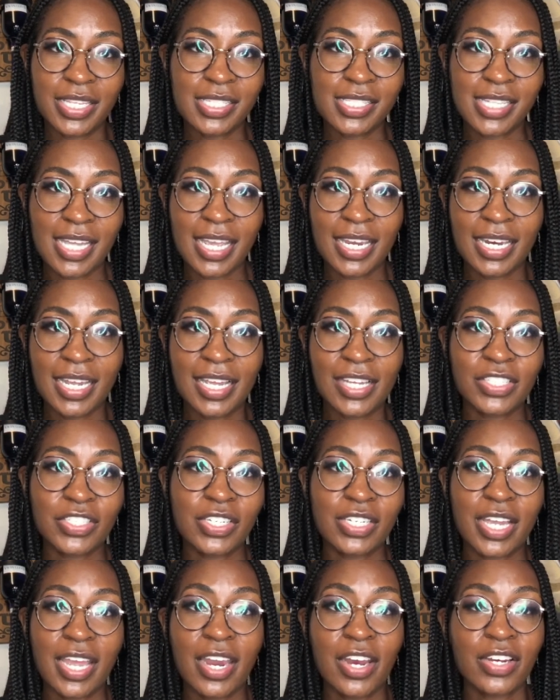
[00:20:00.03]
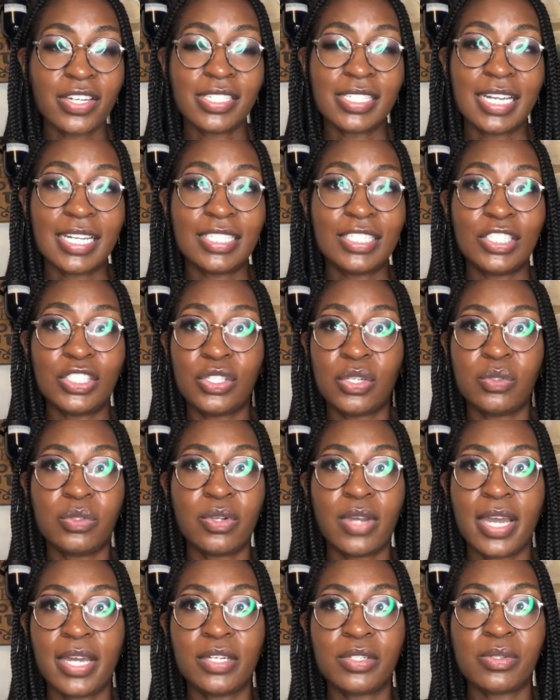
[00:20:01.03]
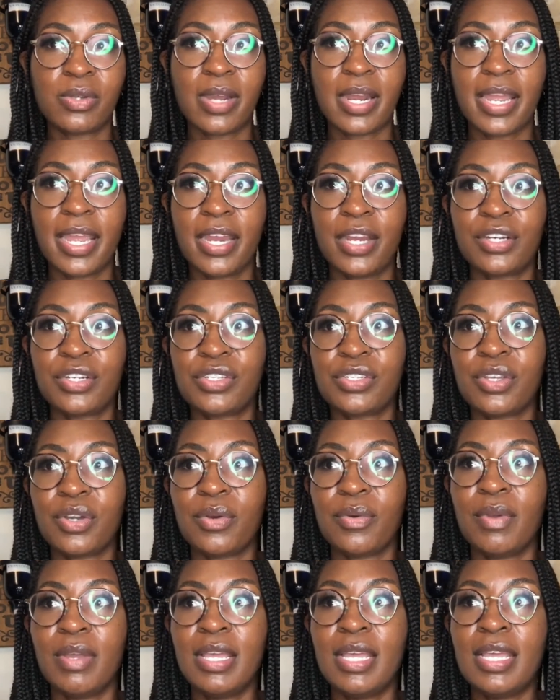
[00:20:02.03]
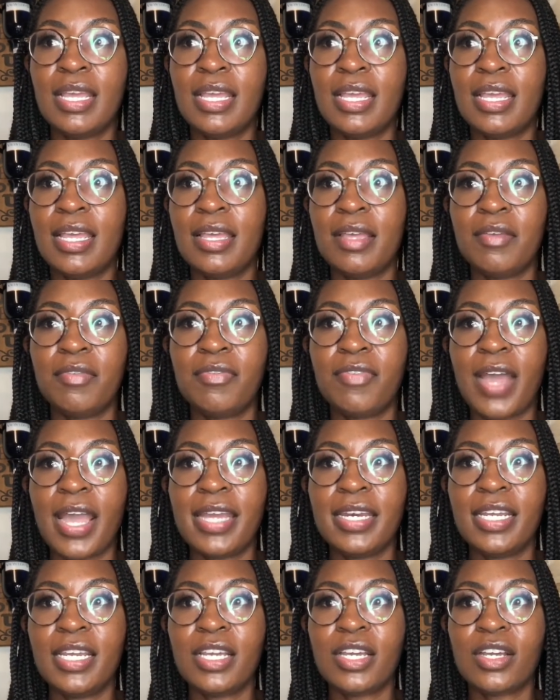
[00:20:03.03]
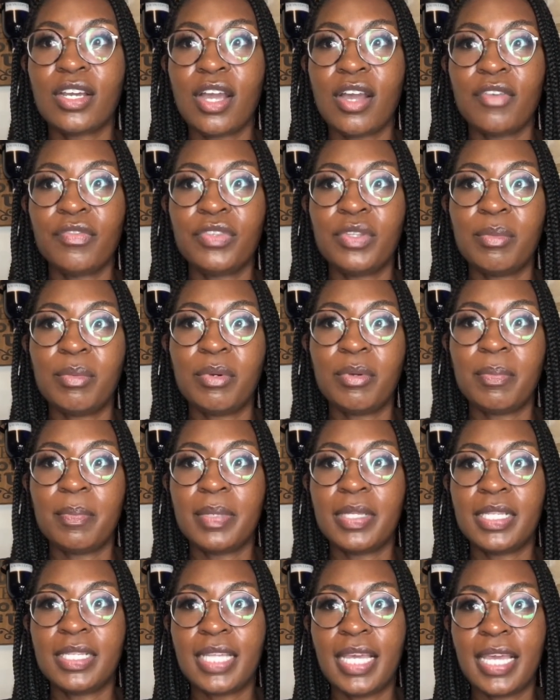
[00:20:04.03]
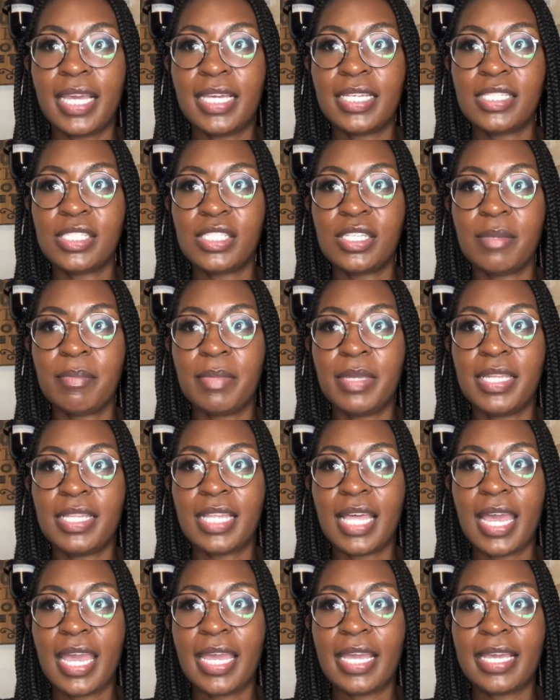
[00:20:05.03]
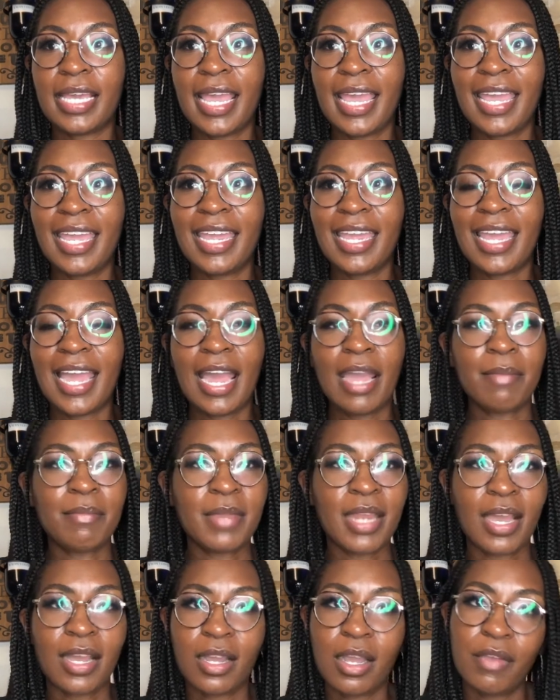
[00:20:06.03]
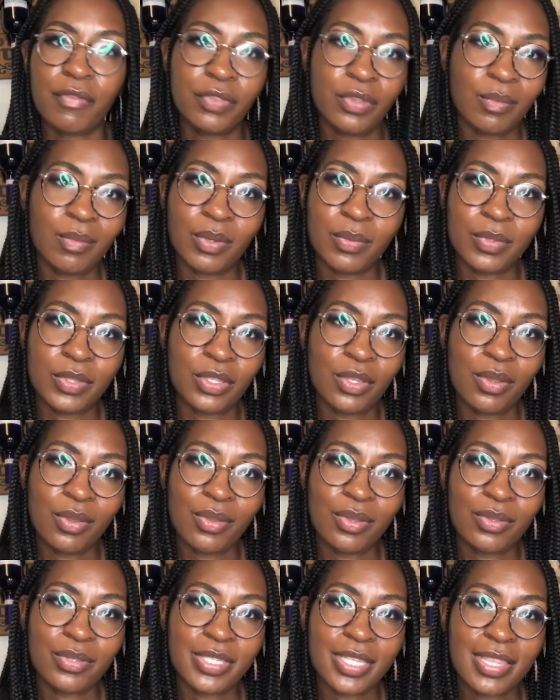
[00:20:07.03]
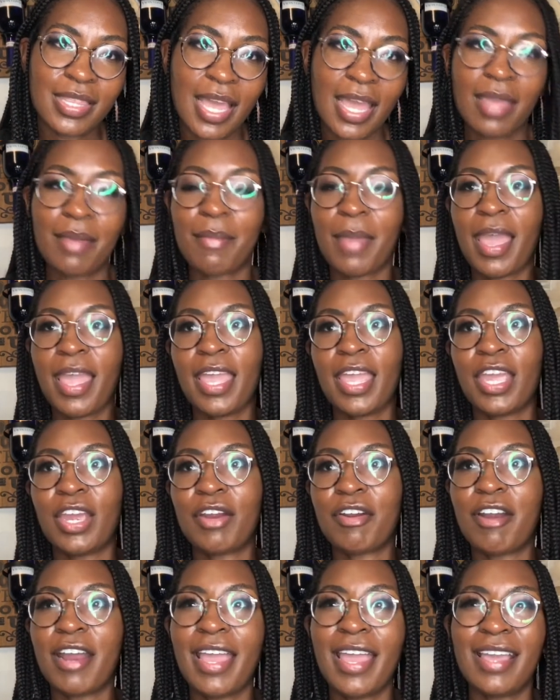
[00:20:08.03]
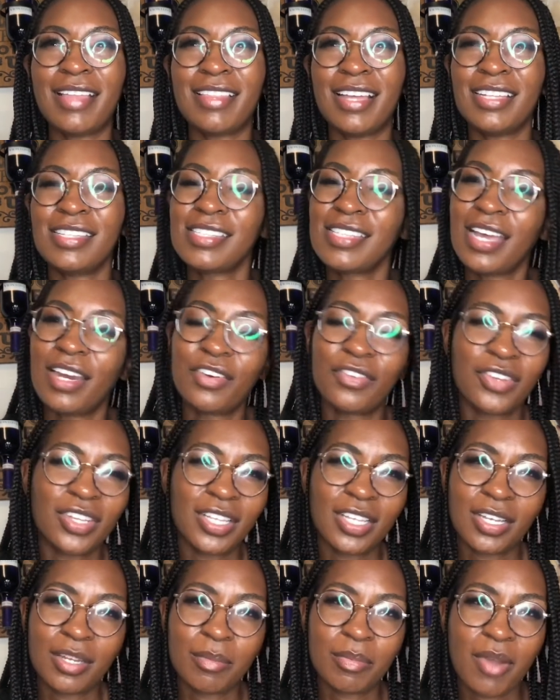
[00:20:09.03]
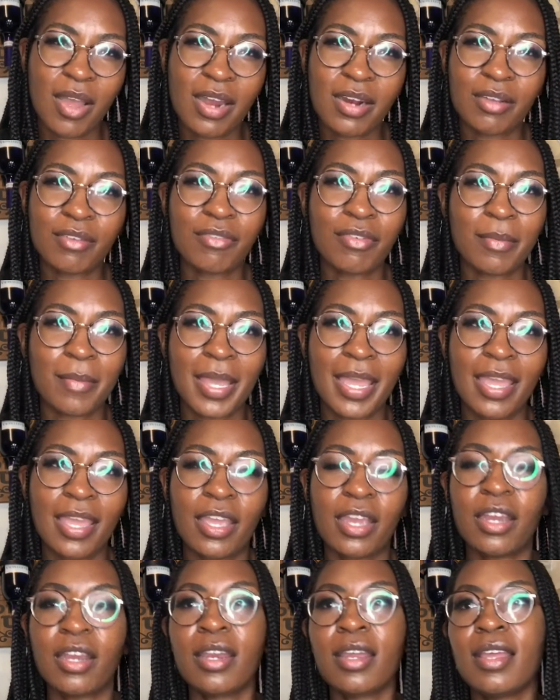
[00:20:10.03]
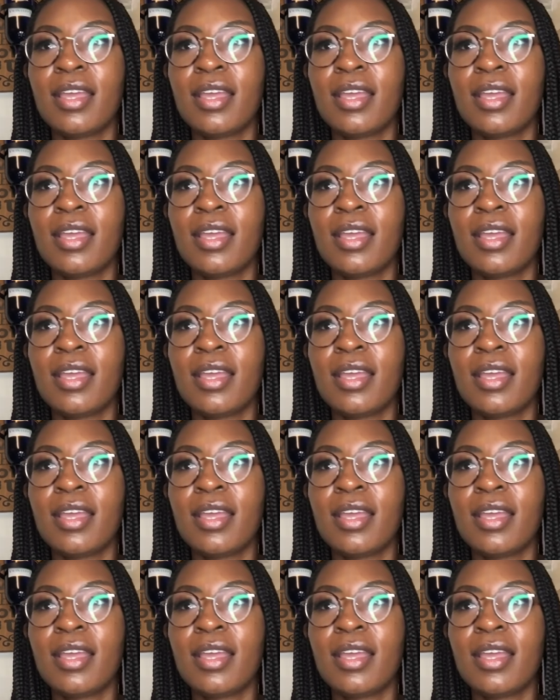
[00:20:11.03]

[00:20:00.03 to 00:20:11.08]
day and age, hairstylists don't know how to do our hair. So finding a comfortable place to be like, hey, I'm not comfortable with you using that in my hair, or hey, that's not a really good product for my hair.